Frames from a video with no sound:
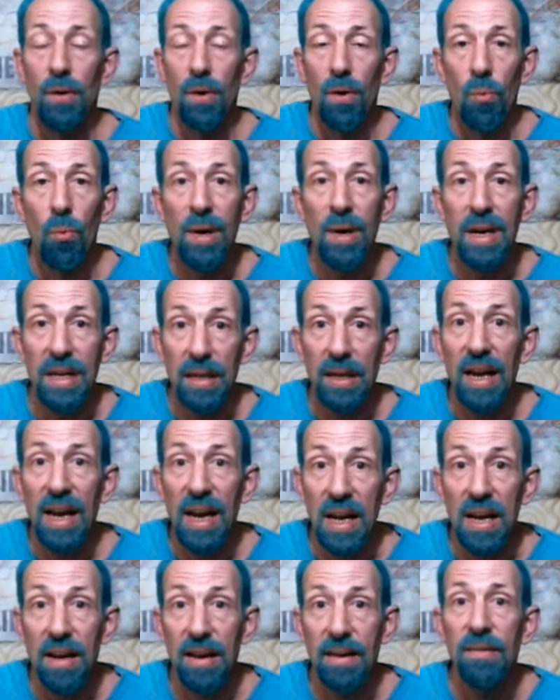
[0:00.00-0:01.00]
we
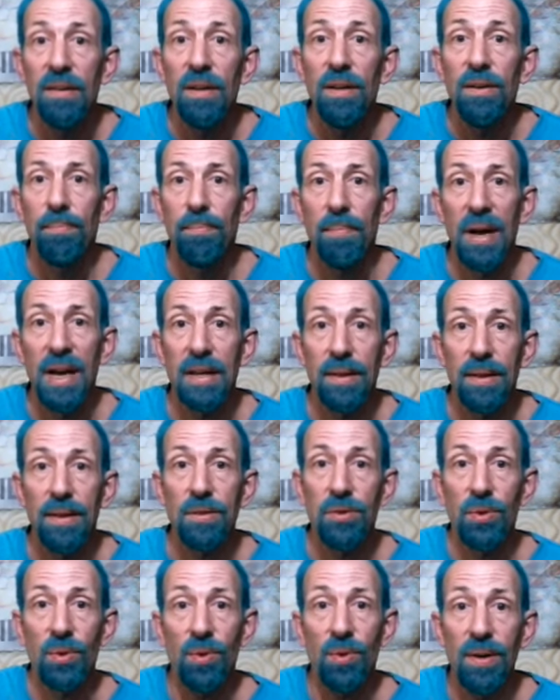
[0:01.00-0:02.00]
can make the
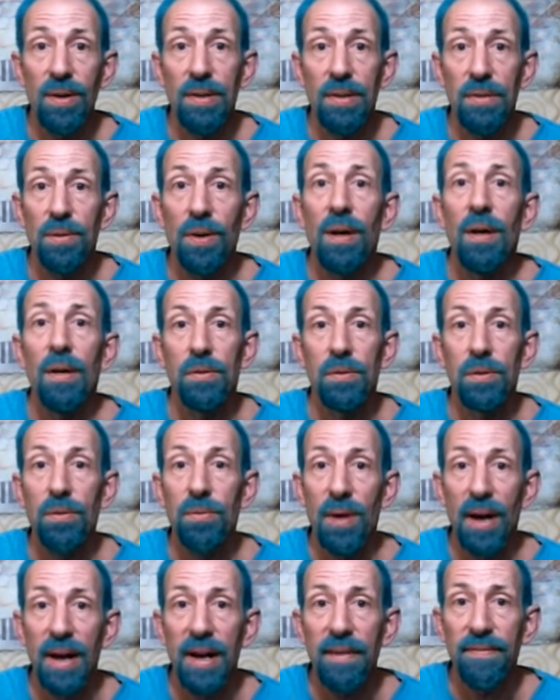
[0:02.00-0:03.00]
choice to
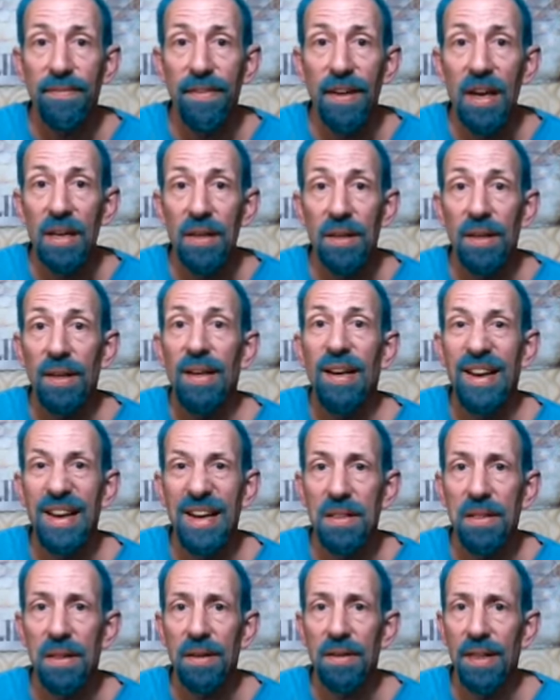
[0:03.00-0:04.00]
have faith in
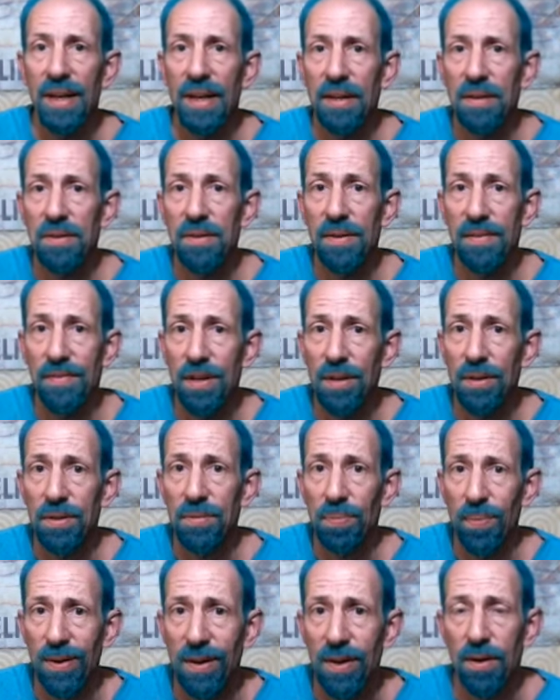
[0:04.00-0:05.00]
the things of this
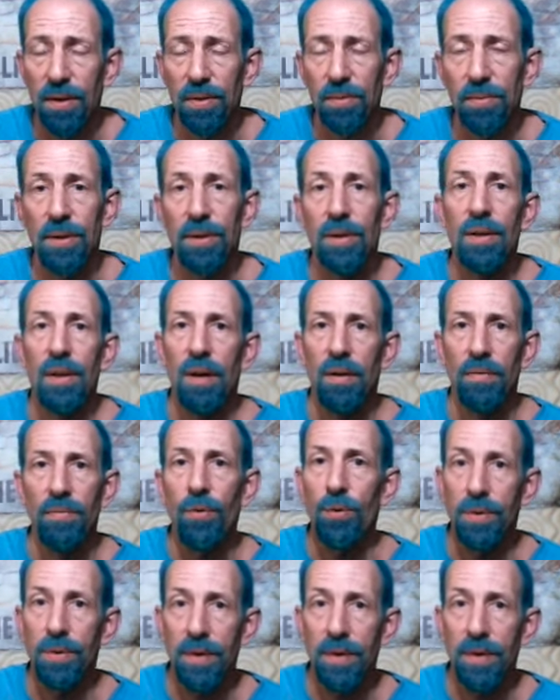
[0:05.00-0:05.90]
world. For